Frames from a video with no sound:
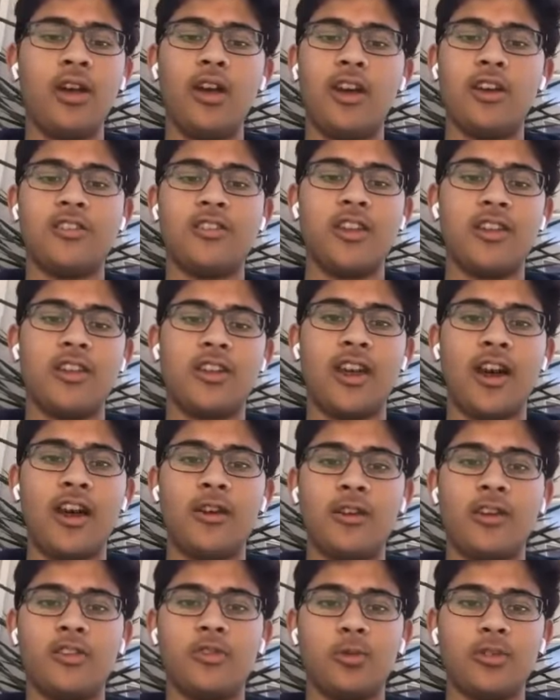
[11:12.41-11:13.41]
attending
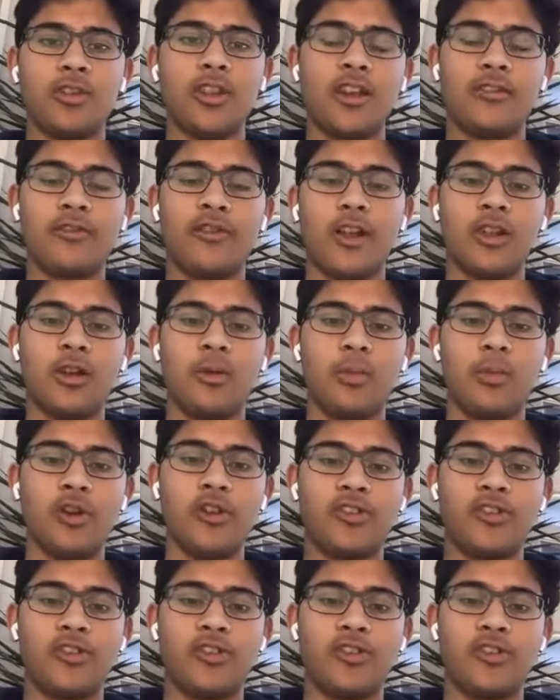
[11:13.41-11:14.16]
outings with like fellow Boy